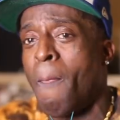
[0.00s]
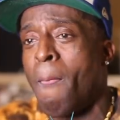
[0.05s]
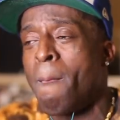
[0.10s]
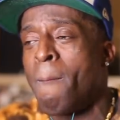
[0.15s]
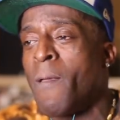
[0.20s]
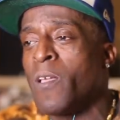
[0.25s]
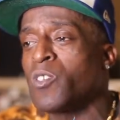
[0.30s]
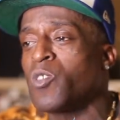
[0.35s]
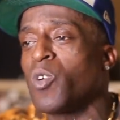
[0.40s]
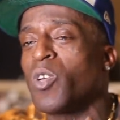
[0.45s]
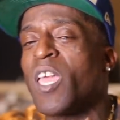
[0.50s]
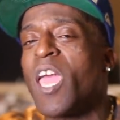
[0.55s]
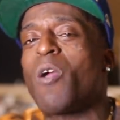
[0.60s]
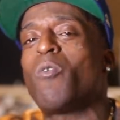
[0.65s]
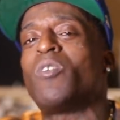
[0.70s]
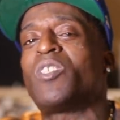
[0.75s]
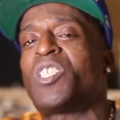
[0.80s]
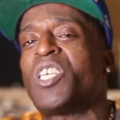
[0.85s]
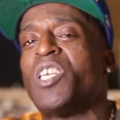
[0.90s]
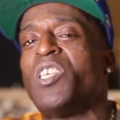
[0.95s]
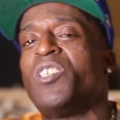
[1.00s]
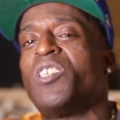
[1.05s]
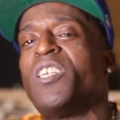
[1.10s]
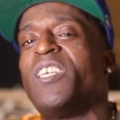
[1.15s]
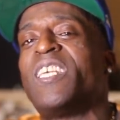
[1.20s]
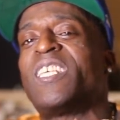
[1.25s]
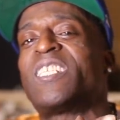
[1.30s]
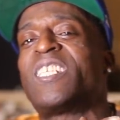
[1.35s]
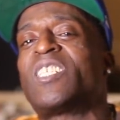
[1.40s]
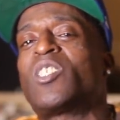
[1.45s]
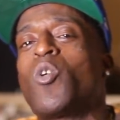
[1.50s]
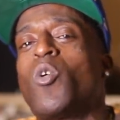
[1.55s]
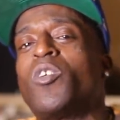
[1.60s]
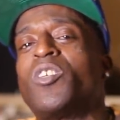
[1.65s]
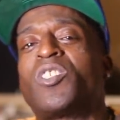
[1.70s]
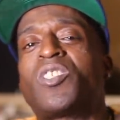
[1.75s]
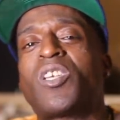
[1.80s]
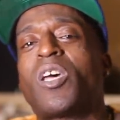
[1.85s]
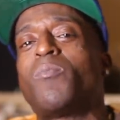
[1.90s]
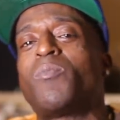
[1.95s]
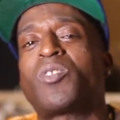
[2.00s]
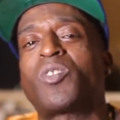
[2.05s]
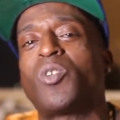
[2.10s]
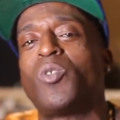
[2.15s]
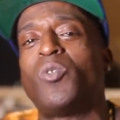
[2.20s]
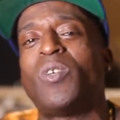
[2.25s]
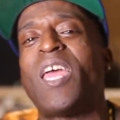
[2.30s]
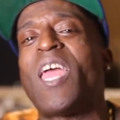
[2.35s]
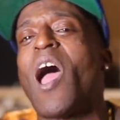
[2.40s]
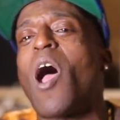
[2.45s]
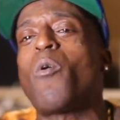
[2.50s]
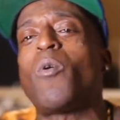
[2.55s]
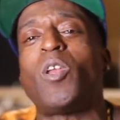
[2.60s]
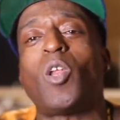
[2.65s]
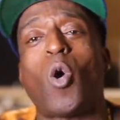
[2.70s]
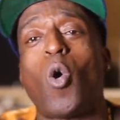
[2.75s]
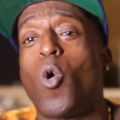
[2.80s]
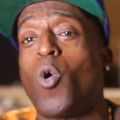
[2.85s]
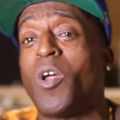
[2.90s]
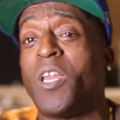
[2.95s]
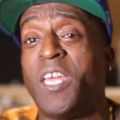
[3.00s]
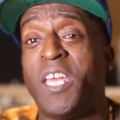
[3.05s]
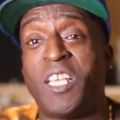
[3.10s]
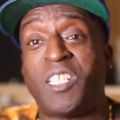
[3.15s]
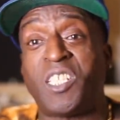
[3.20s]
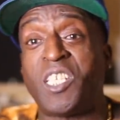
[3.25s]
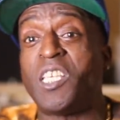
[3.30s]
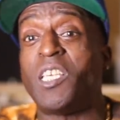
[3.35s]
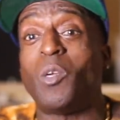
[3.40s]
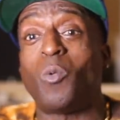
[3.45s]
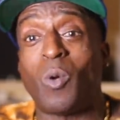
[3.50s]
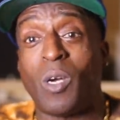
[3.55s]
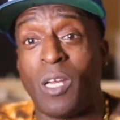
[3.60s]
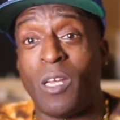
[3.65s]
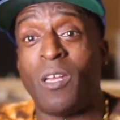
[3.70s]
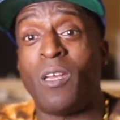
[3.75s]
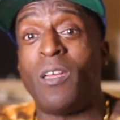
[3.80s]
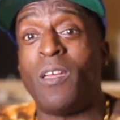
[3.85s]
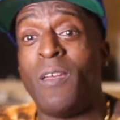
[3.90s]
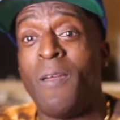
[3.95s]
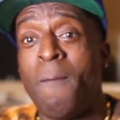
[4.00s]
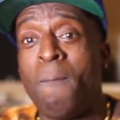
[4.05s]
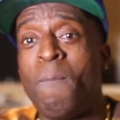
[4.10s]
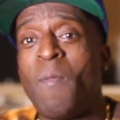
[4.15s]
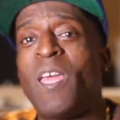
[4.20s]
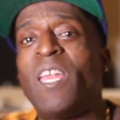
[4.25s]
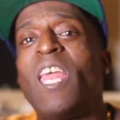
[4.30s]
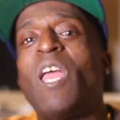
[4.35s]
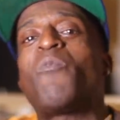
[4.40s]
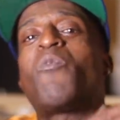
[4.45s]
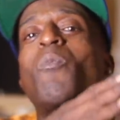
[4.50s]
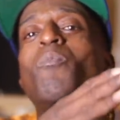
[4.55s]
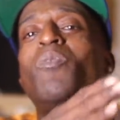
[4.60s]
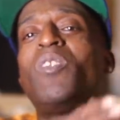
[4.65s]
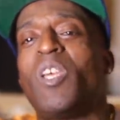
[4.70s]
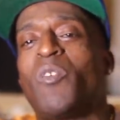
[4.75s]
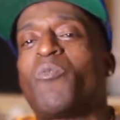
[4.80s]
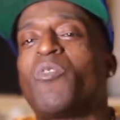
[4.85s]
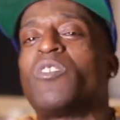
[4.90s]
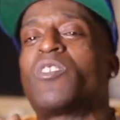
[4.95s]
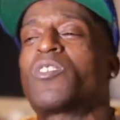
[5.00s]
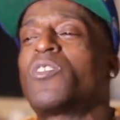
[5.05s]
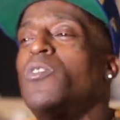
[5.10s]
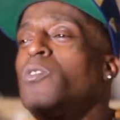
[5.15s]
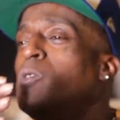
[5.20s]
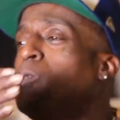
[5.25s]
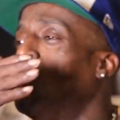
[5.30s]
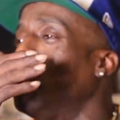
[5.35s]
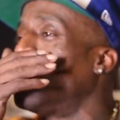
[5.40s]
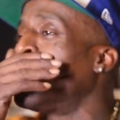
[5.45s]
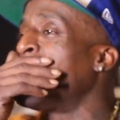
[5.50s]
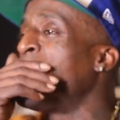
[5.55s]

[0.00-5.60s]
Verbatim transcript: Right. So guarantee you, the niggas that's going to summer school, they already hard heads anyway, and they from different schools.